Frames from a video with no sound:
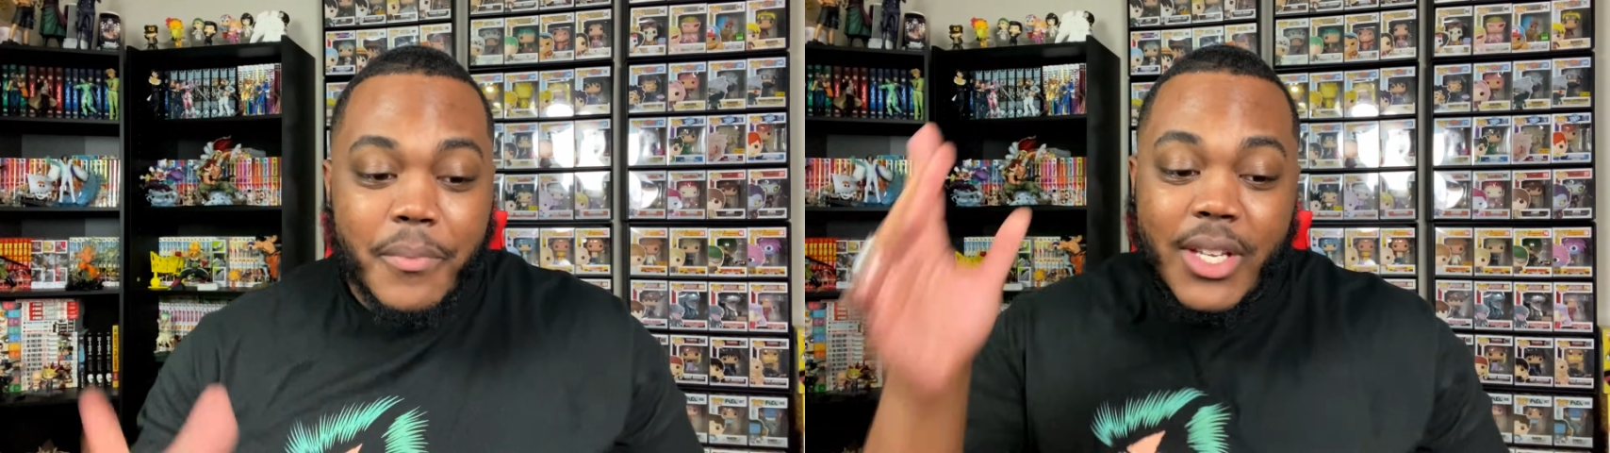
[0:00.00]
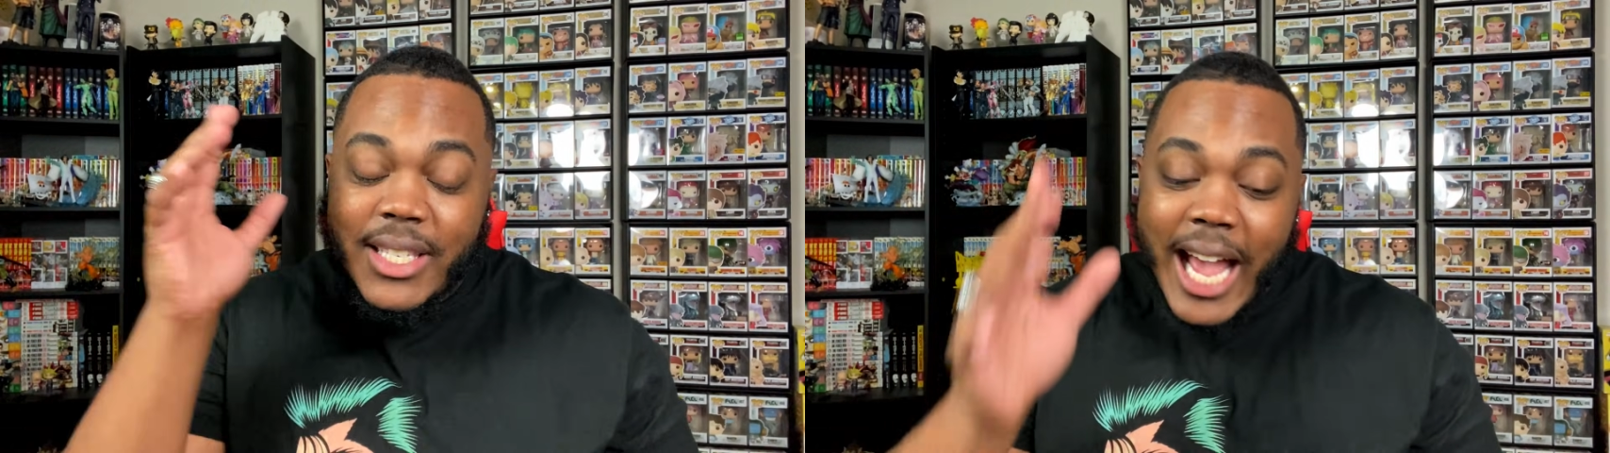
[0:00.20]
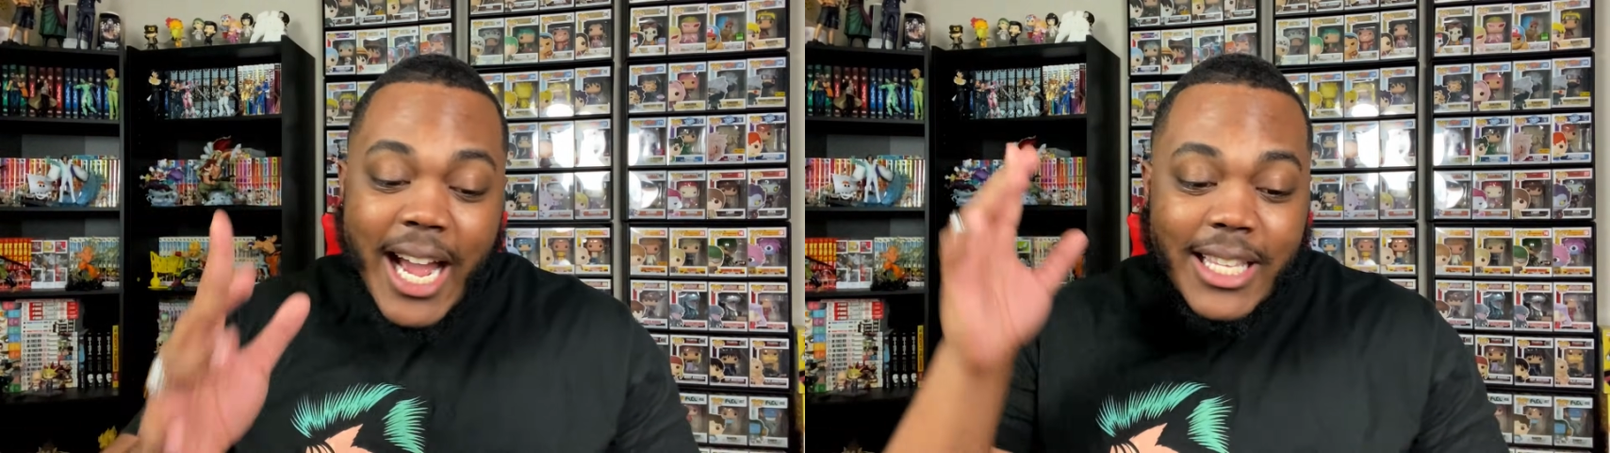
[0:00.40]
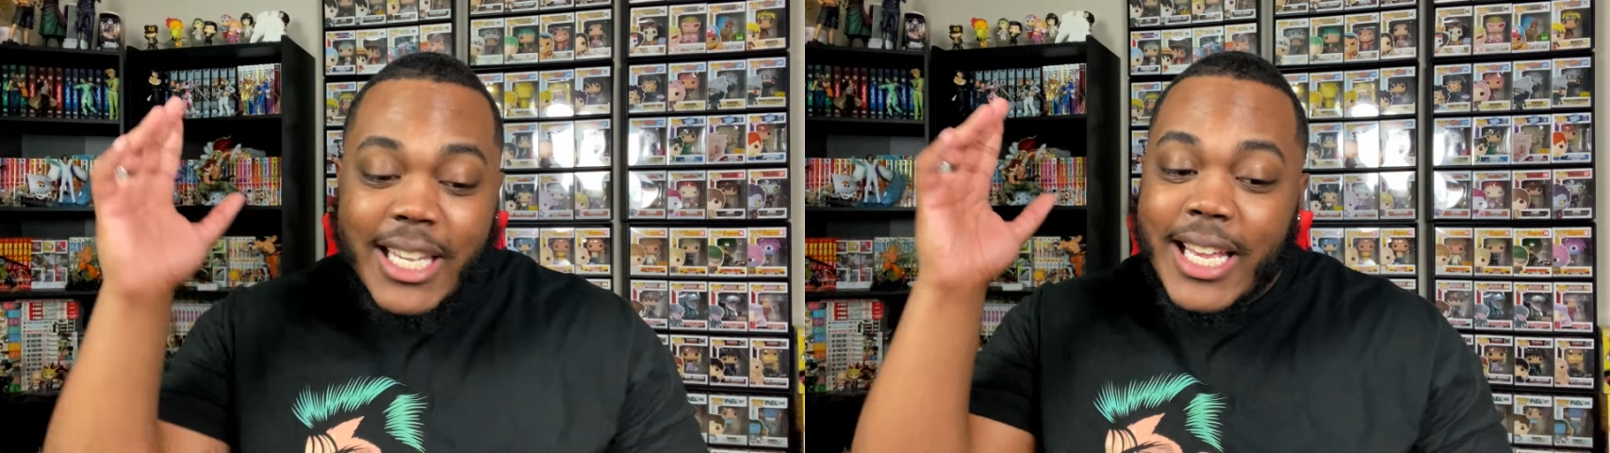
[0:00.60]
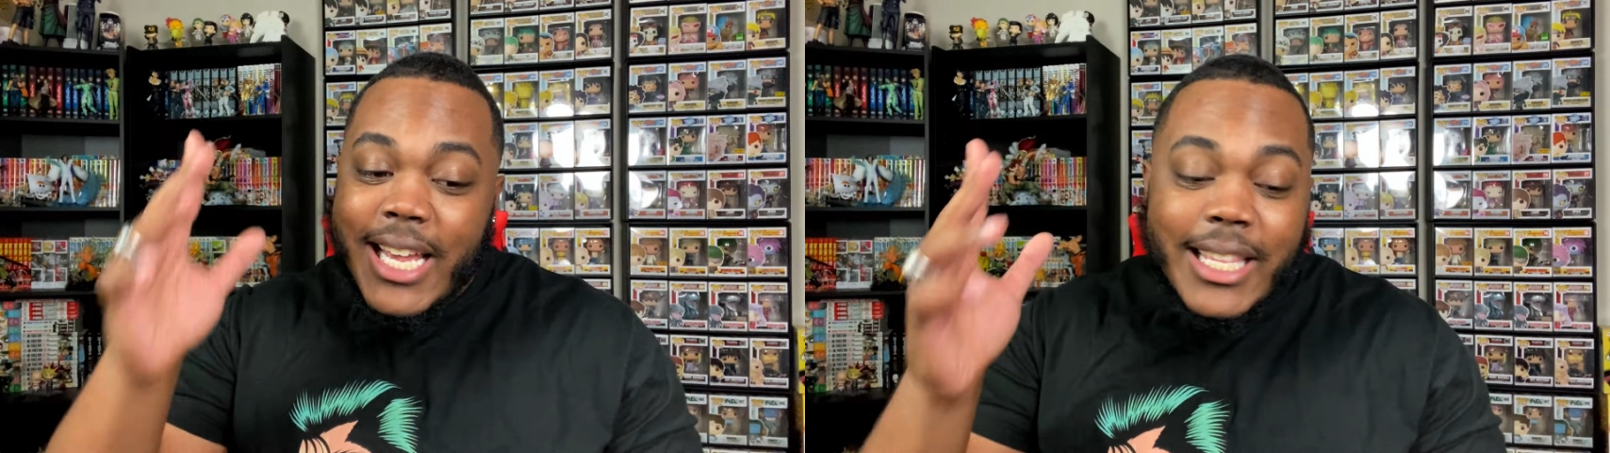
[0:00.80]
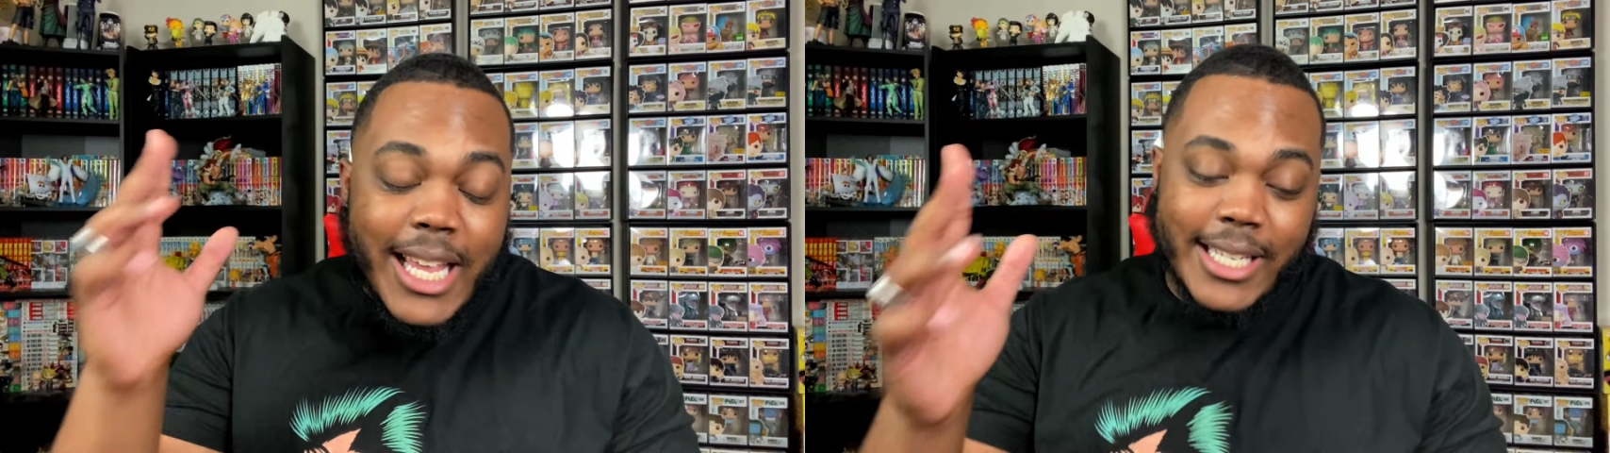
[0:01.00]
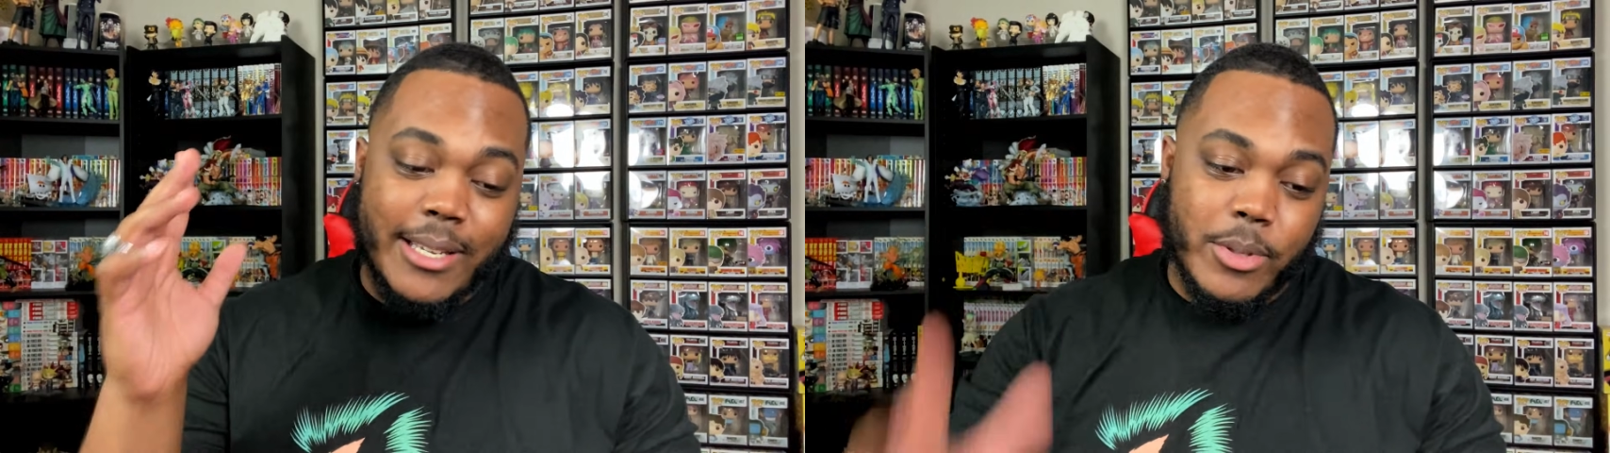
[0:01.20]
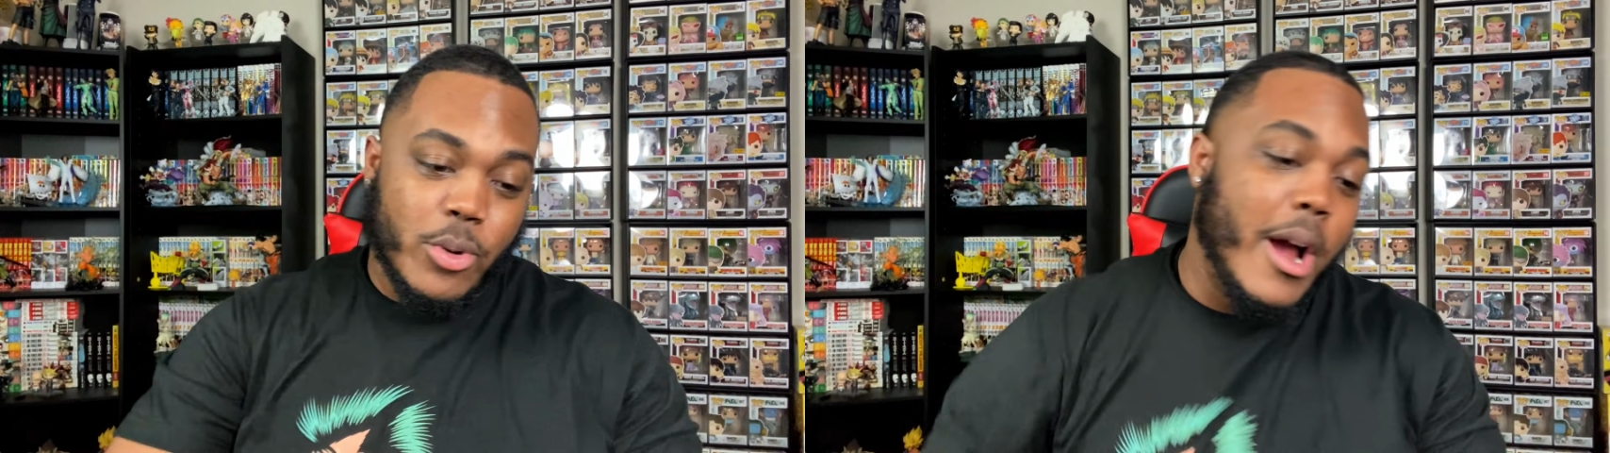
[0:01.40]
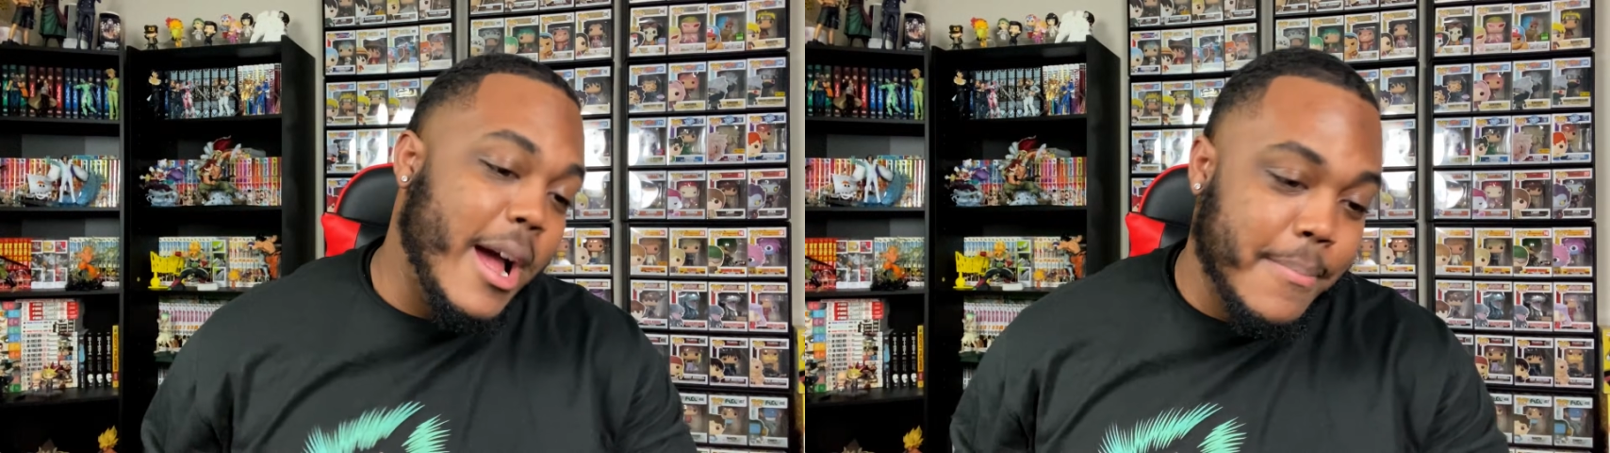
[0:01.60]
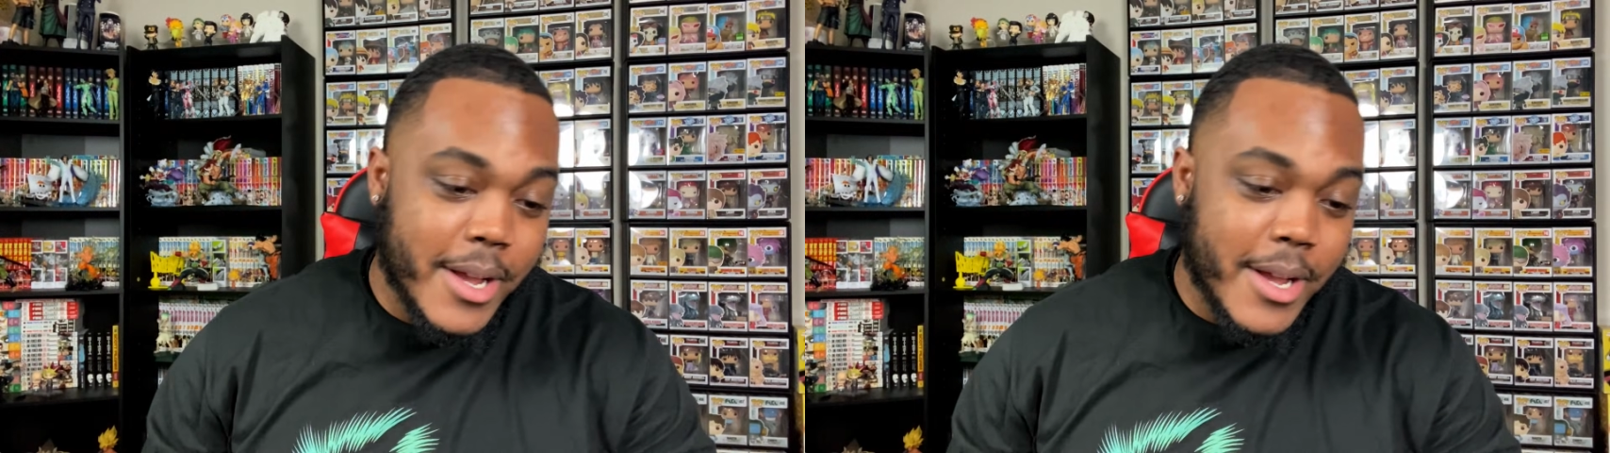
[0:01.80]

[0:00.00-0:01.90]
decided to hit that subscribe